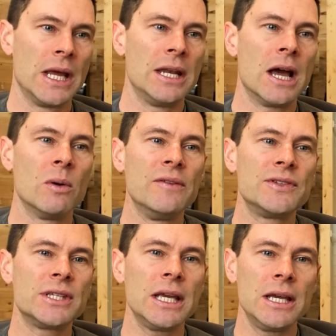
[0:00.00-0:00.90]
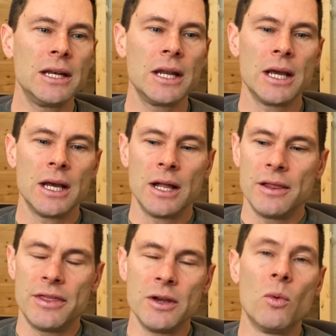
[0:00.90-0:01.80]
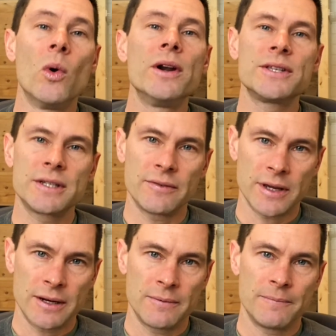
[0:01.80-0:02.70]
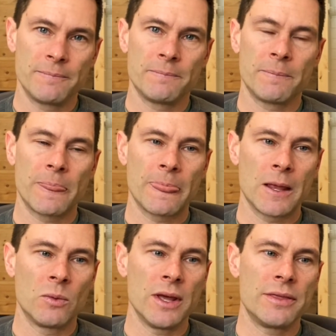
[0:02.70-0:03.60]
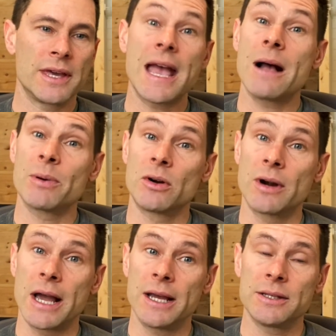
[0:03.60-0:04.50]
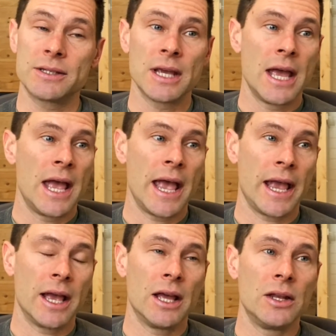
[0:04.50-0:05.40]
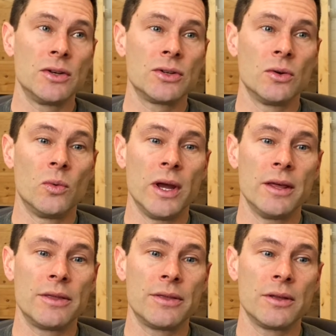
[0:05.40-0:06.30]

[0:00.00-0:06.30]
Now, we've seen the worst of it with the Capitol riots and with